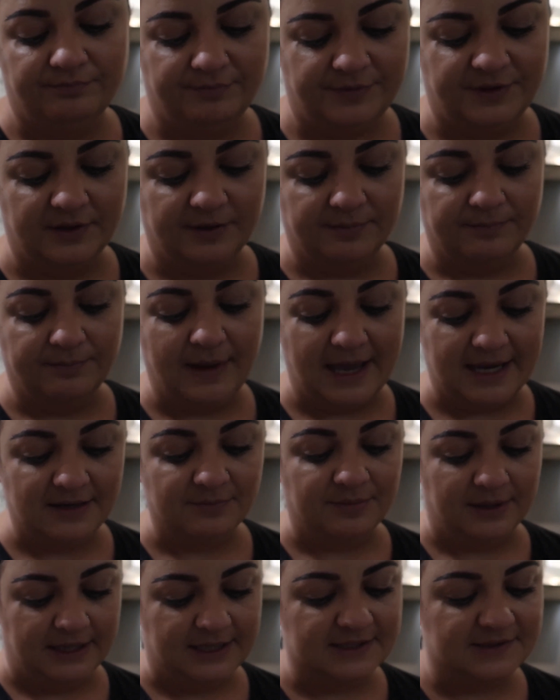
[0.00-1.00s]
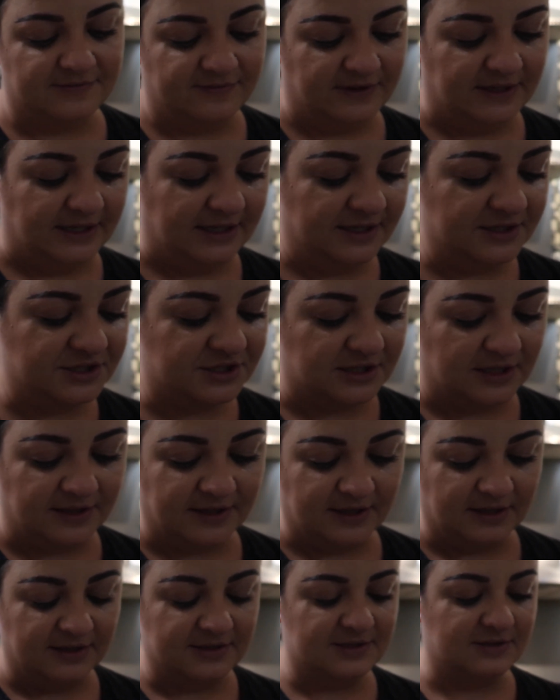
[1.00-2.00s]
the main bit is finished,
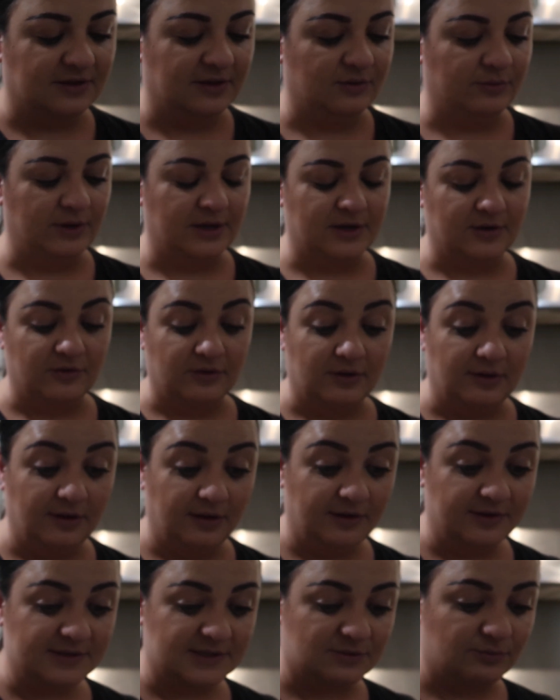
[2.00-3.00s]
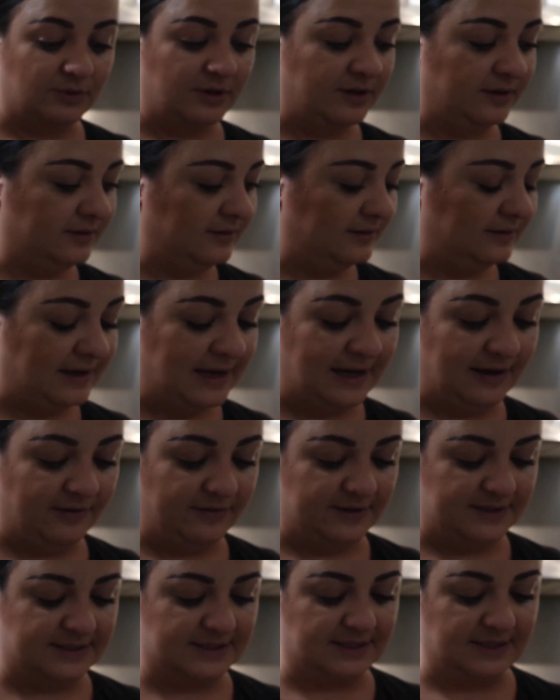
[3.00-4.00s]
and then I started working on the last one out
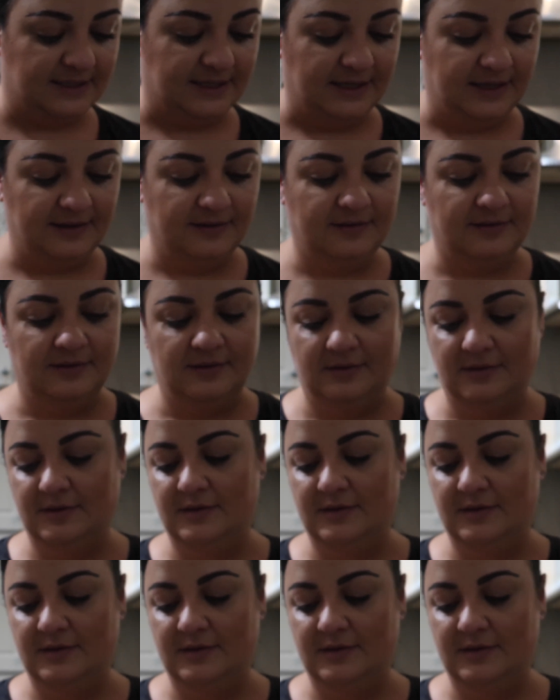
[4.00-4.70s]
of this kit,